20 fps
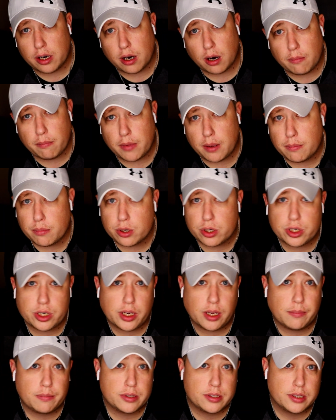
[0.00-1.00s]
and our
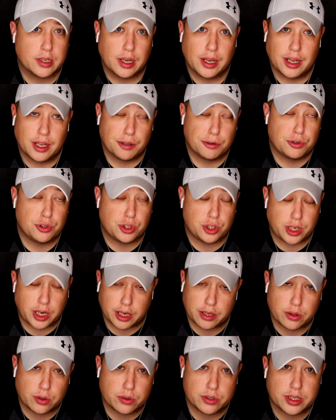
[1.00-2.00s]
memberships,
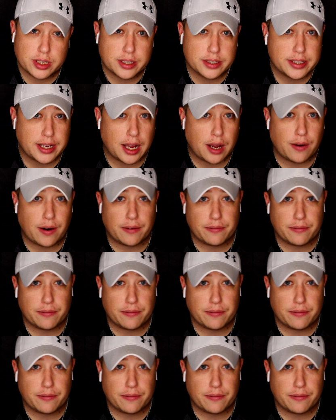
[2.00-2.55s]
check those things out.